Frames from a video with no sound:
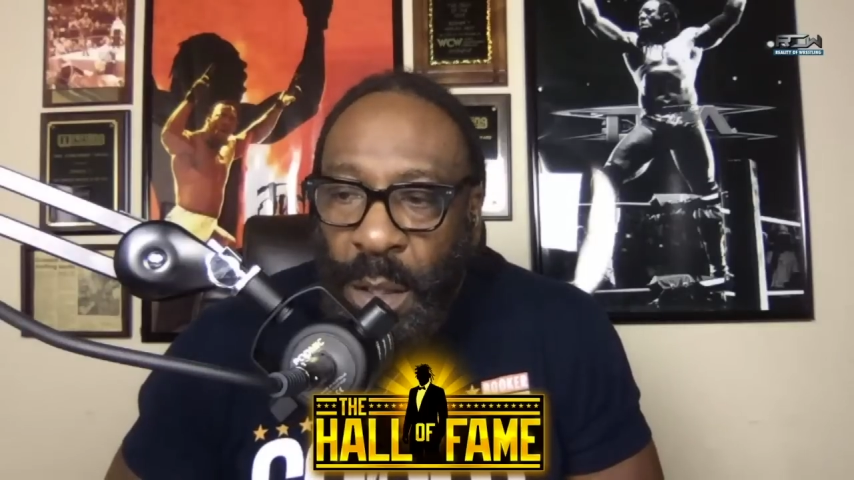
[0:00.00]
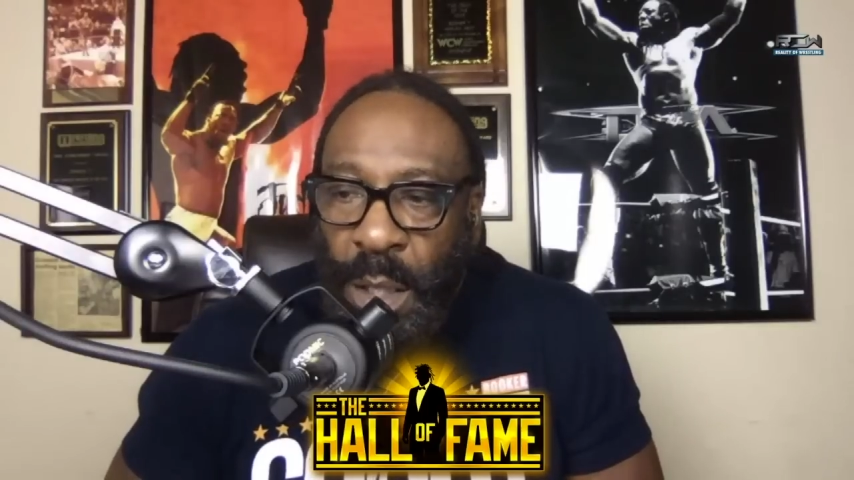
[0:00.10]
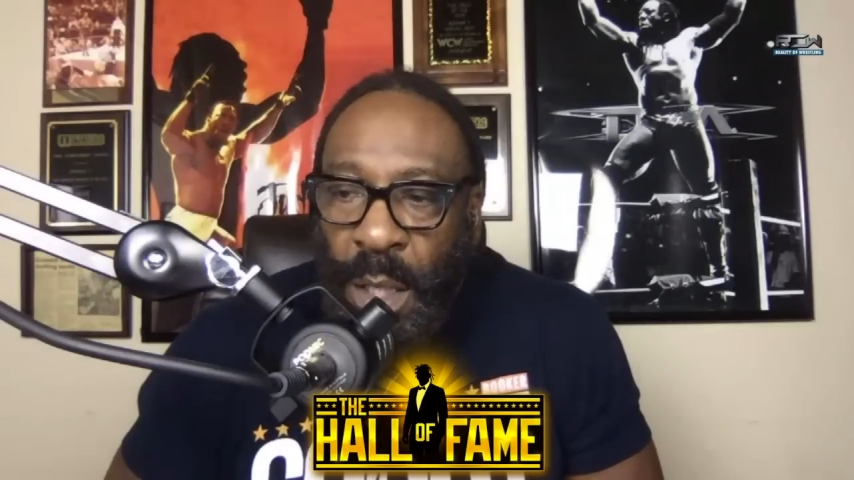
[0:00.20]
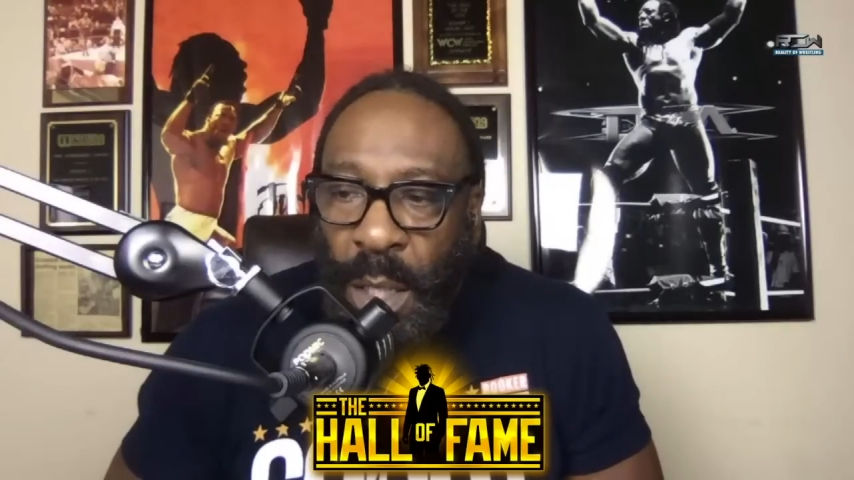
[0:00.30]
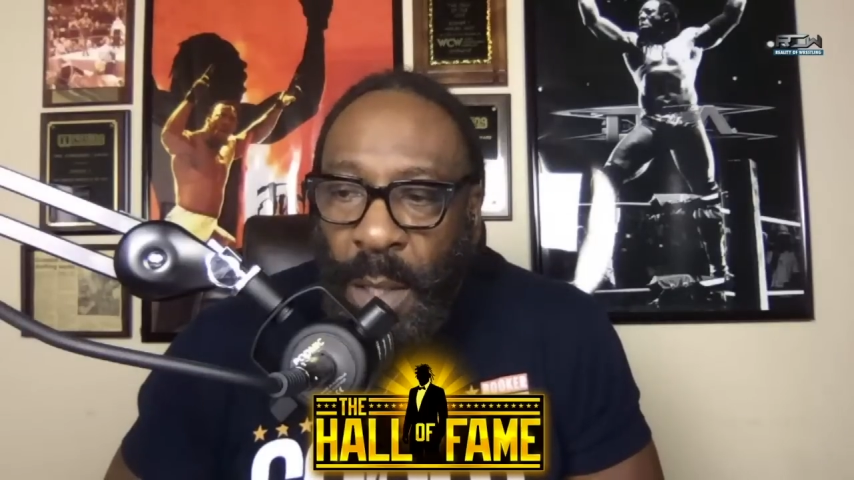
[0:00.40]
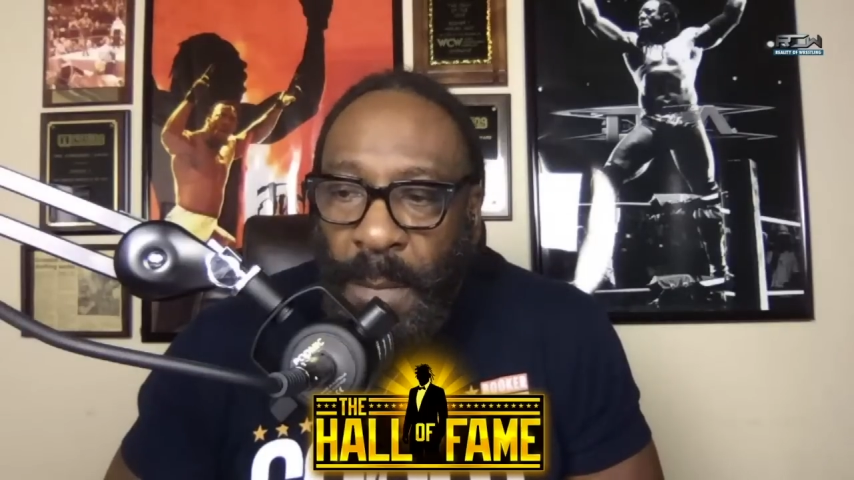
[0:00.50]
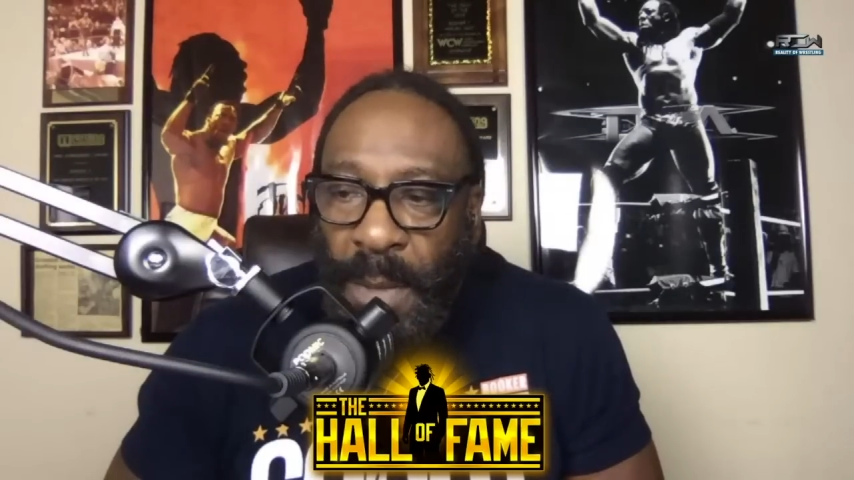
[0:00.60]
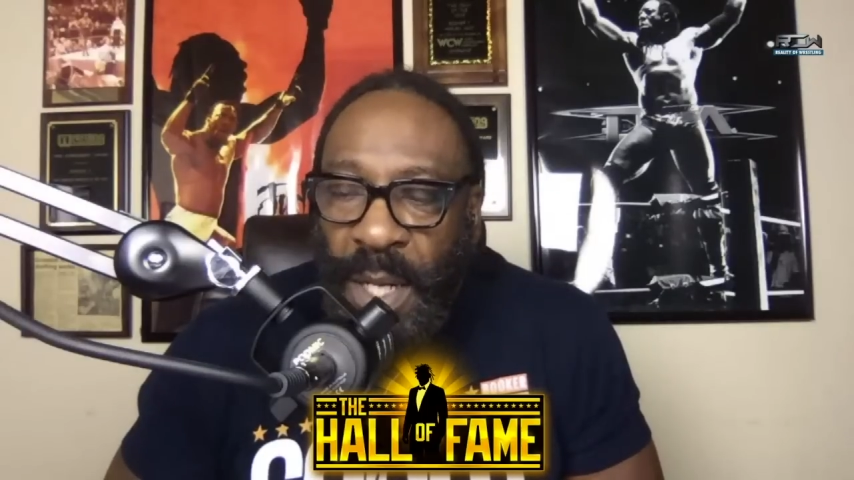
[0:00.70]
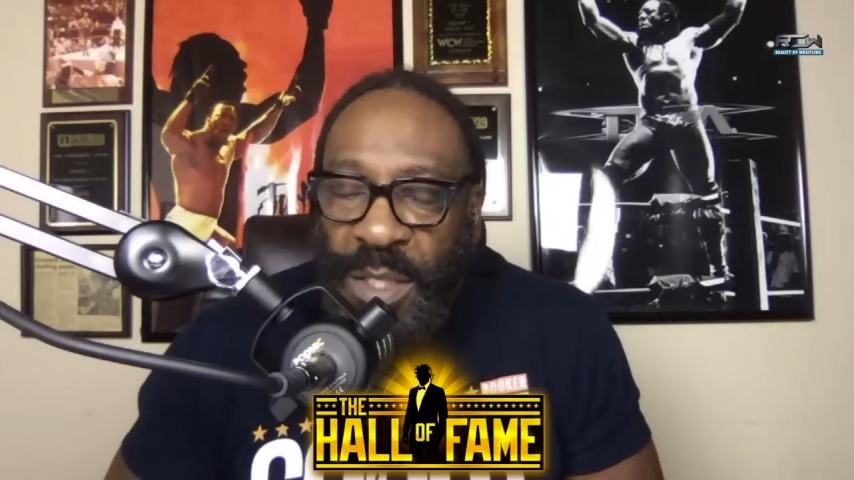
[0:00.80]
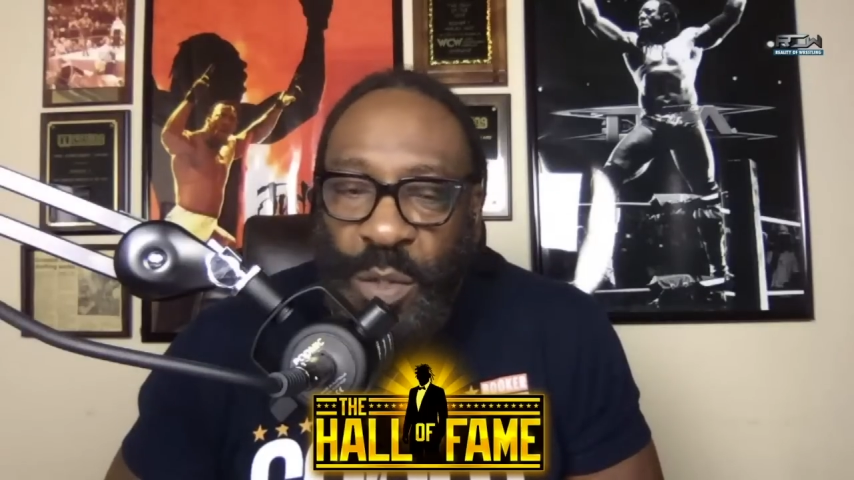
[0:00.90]
um,
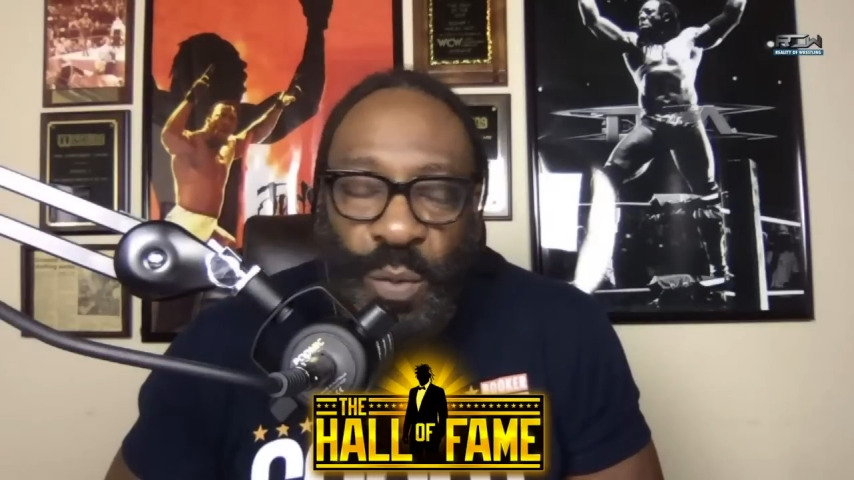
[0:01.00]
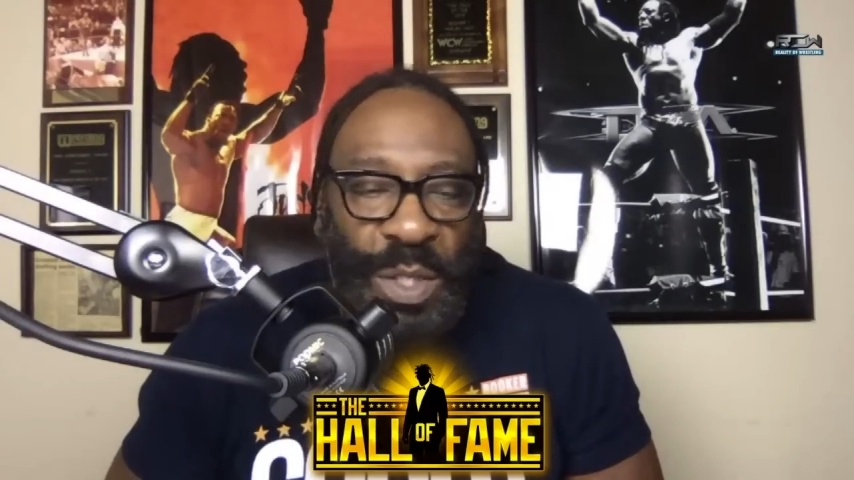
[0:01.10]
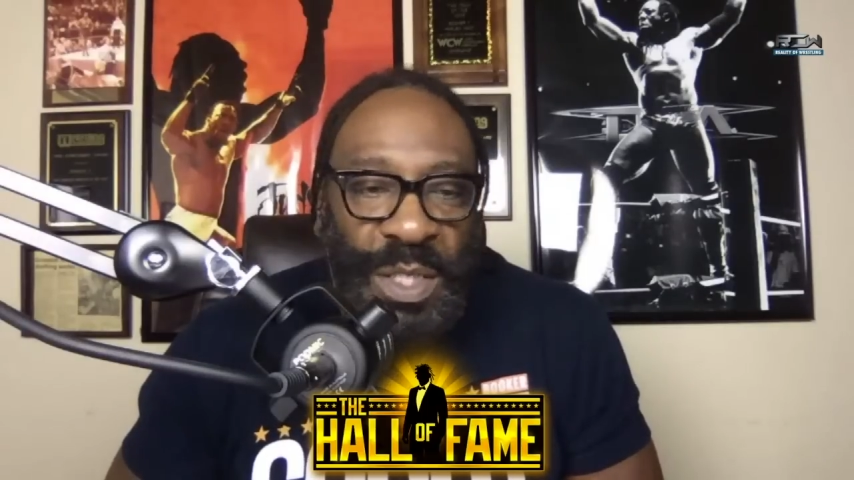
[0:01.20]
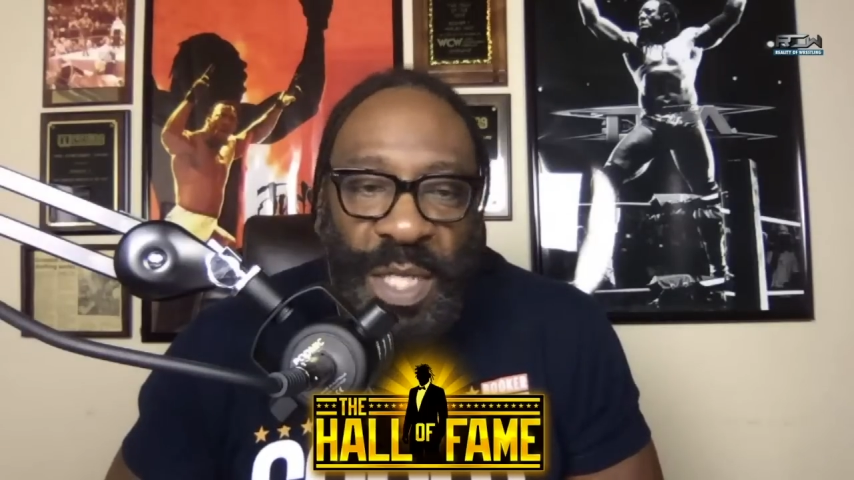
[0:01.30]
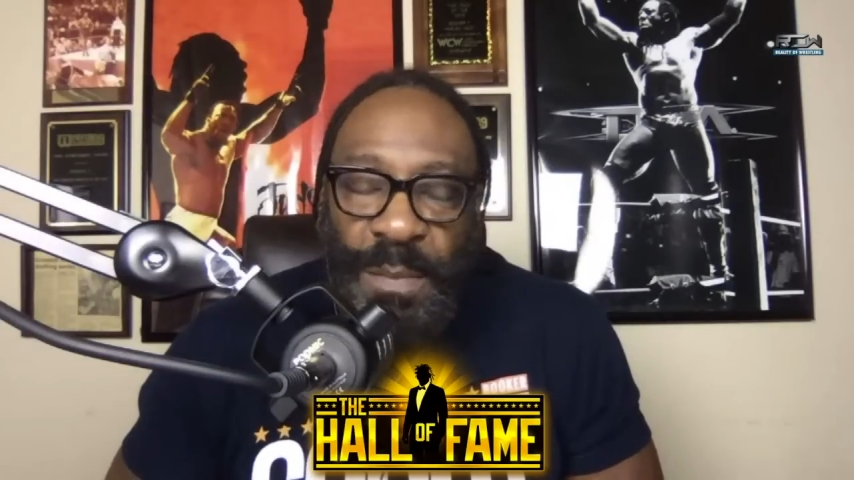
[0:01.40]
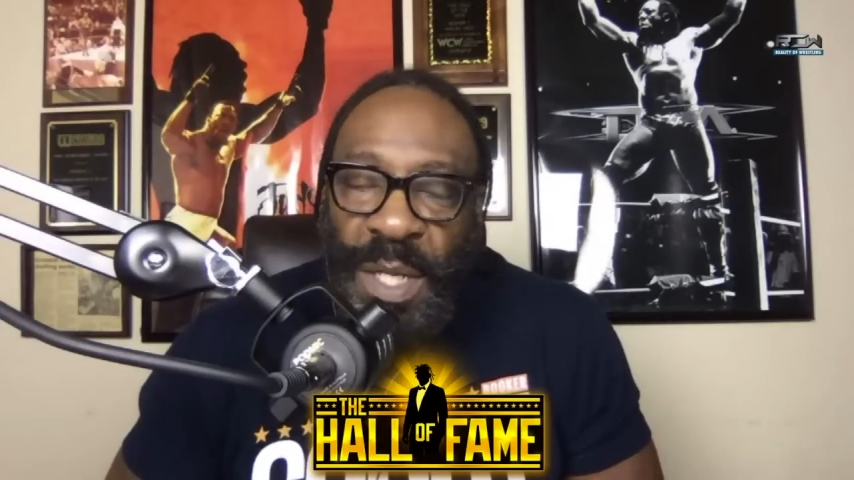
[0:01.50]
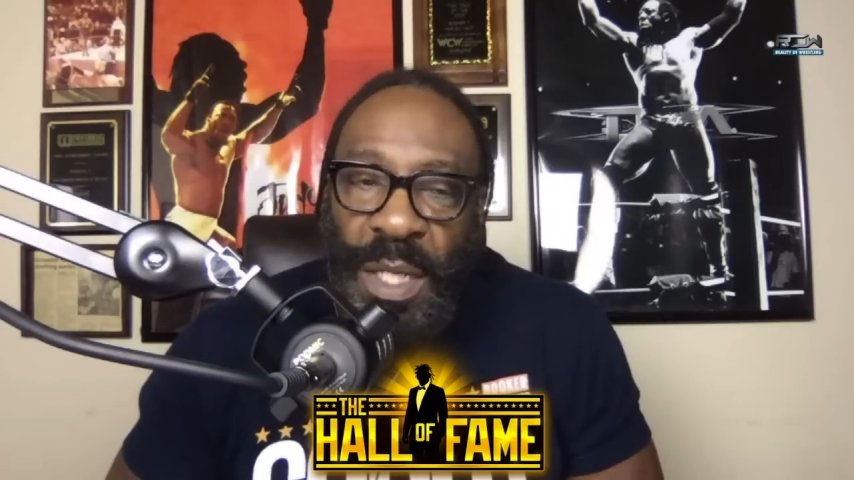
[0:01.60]
I just want to say, man,